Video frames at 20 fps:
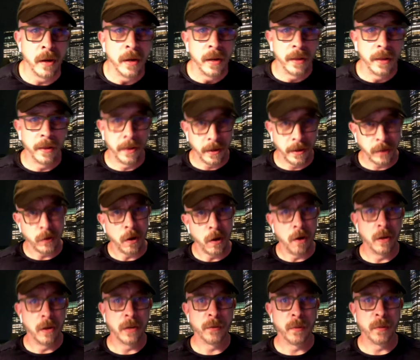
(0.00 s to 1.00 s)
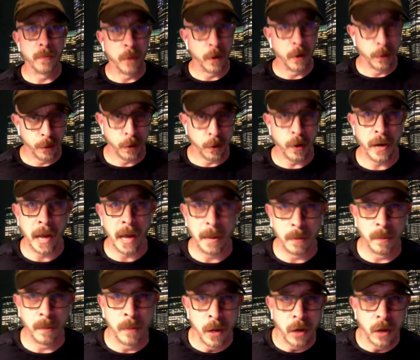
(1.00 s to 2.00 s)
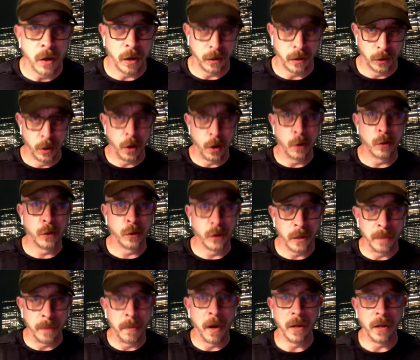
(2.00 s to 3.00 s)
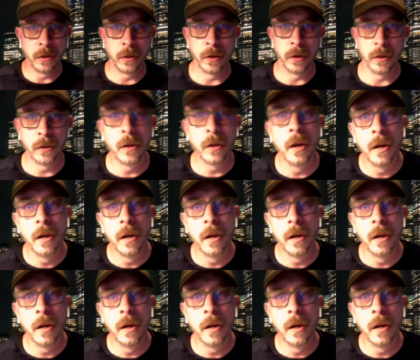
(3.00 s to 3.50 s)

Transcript: This song is from their third album called Ghosts and Monsters.